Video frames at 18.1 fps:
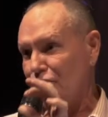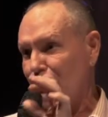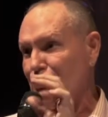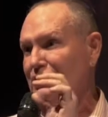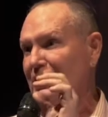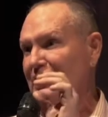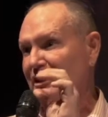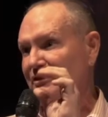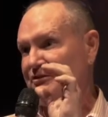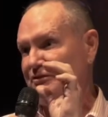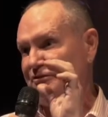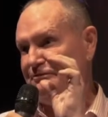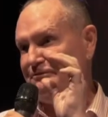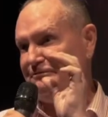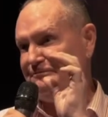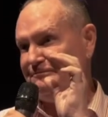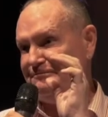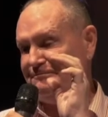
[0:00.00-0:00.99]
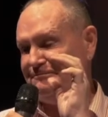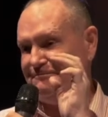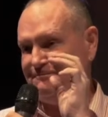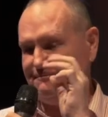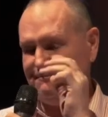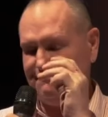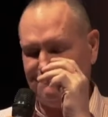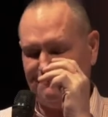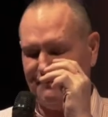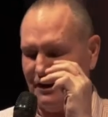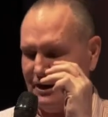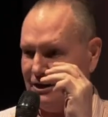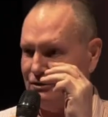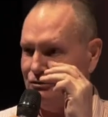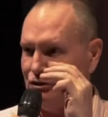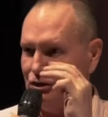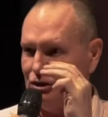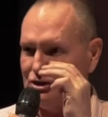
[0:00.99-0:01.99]
looked like a
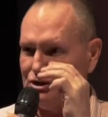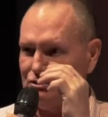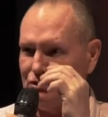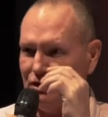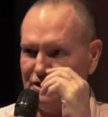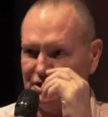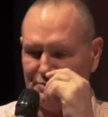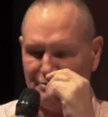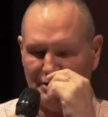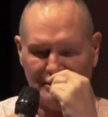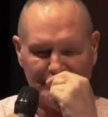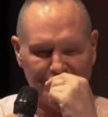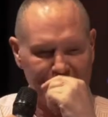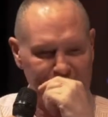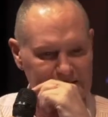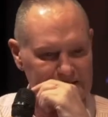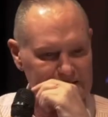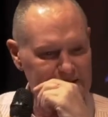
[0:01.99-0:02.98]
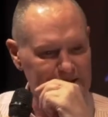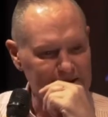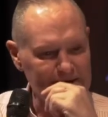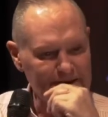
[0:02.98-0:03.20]
fucking Rolls Royce, man, honestly.